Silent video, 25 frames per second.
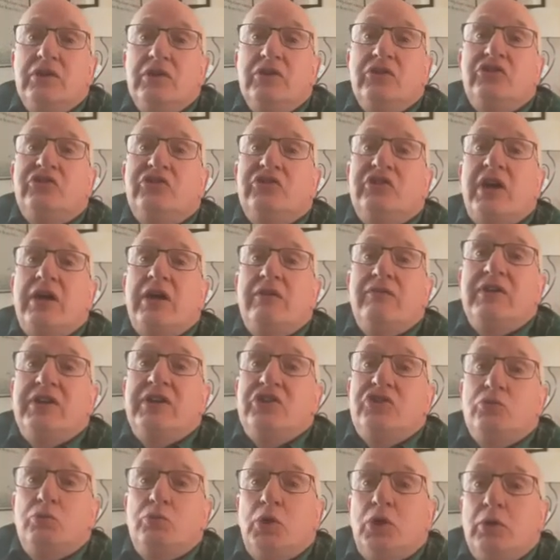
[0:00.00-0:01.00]

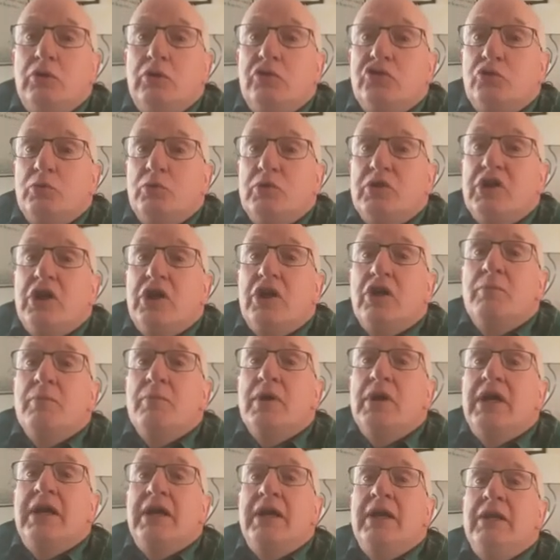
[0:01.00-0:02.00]
savage wolves will
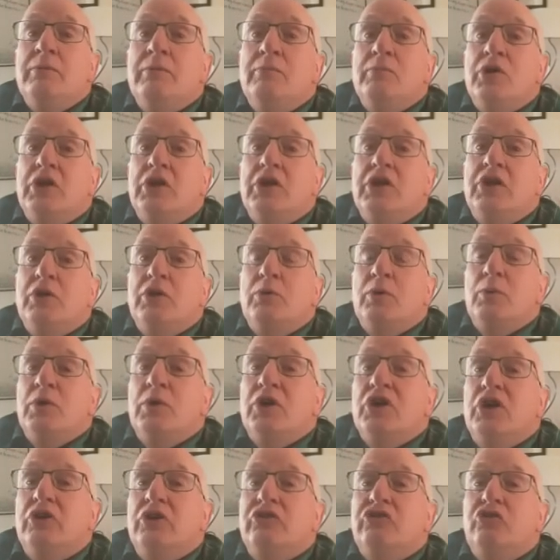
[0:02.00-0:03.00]
come in among you and
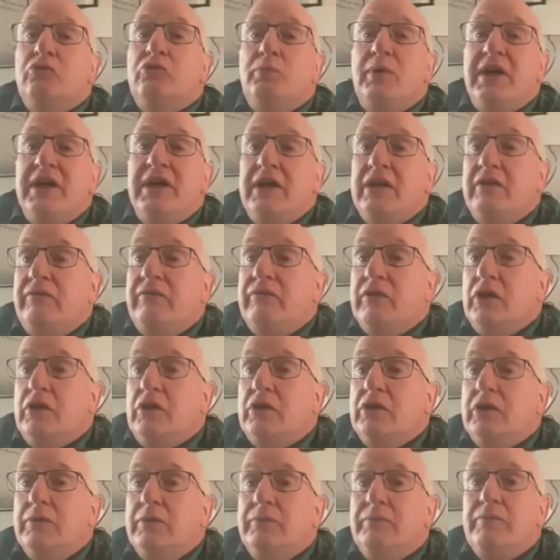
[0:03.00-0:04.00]
will not spare the
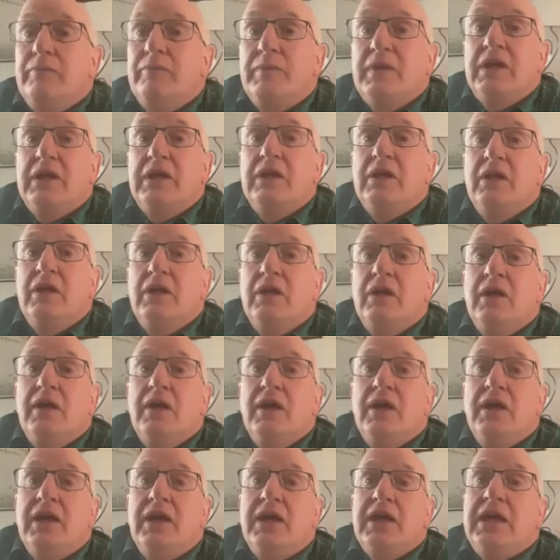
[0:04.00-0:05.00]
flock.
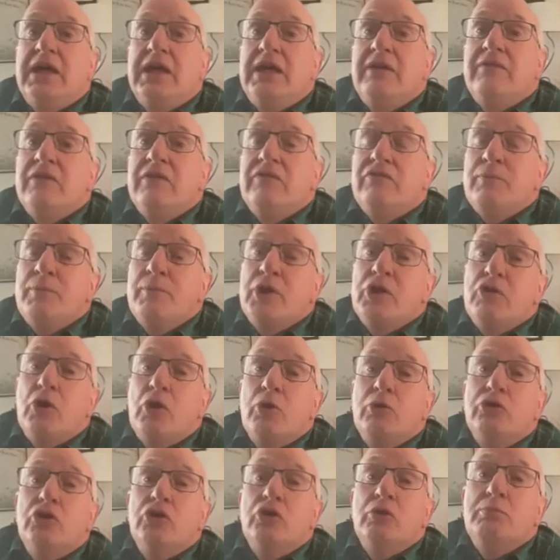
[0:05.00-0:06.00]
Even from your
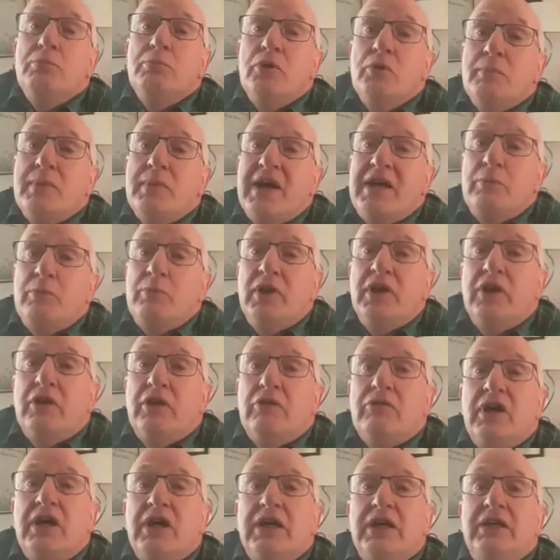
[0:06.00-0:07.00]
own number, men will
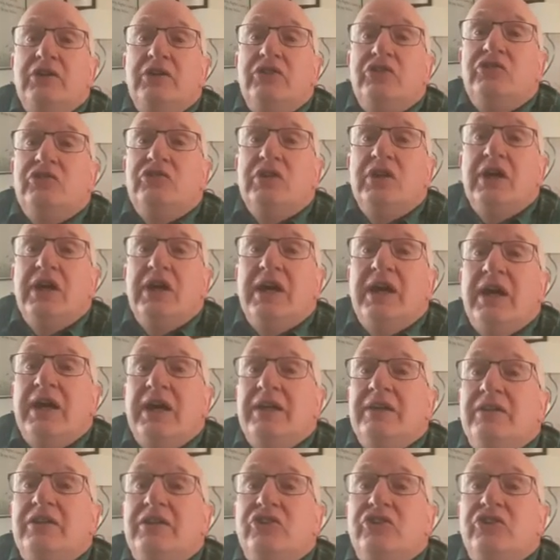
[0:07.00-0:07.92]
arise and